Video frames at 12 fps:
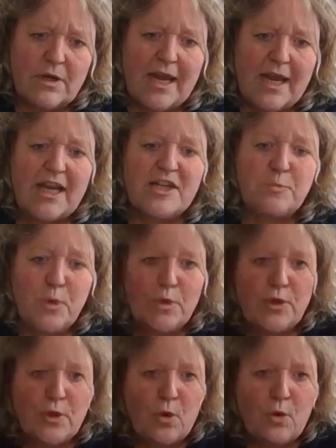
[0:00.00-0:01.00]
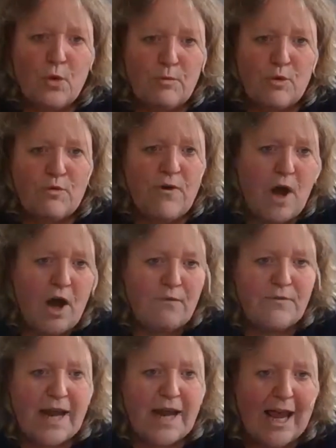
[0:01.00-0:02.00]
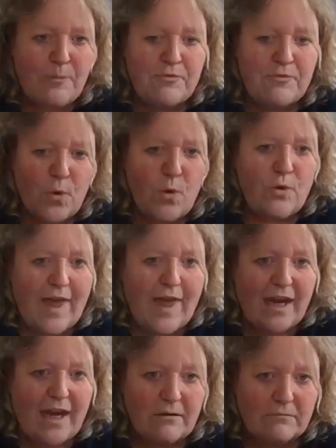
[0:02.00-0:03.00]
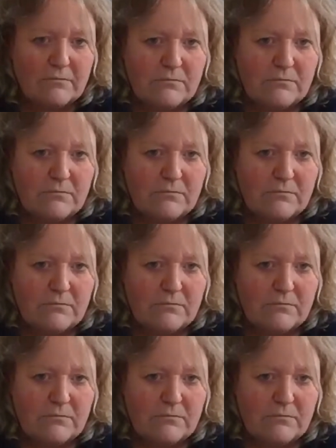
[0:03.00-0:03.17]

And I'd put the Oromorph half an hour before then.